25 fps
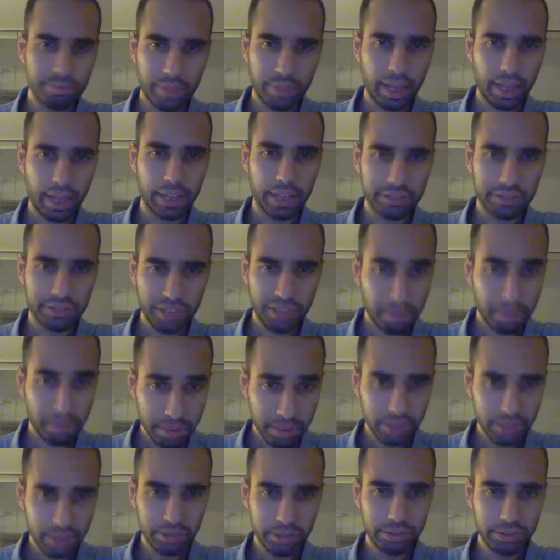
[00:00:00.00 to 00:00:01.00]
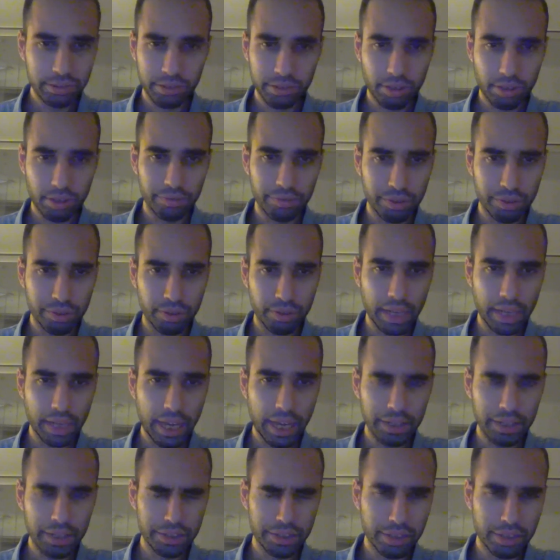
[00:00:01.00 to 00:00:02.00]
acceptance of the
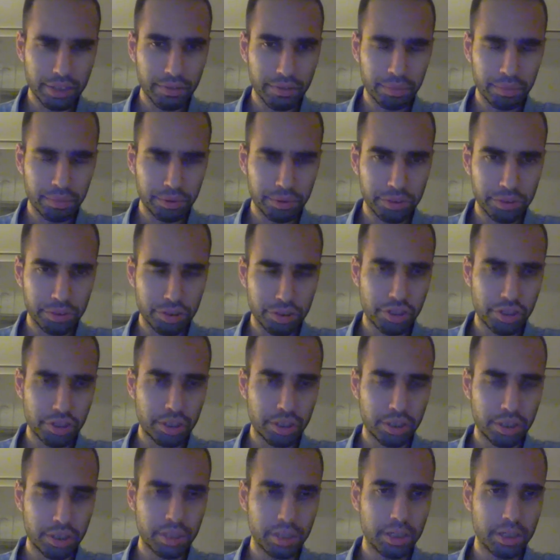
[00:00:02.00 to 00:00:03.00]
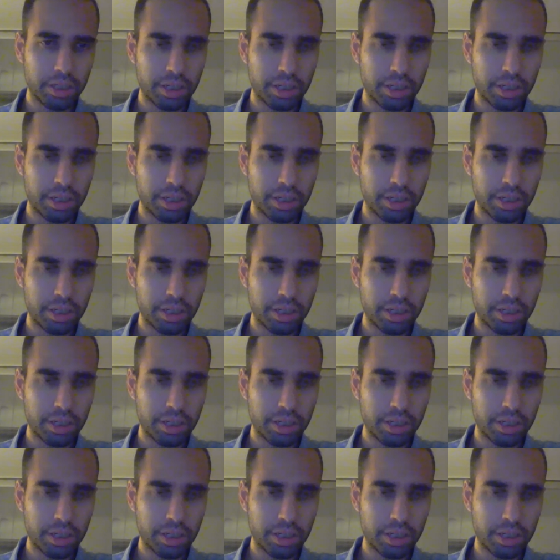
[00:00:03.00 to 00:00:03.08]
reality of the position,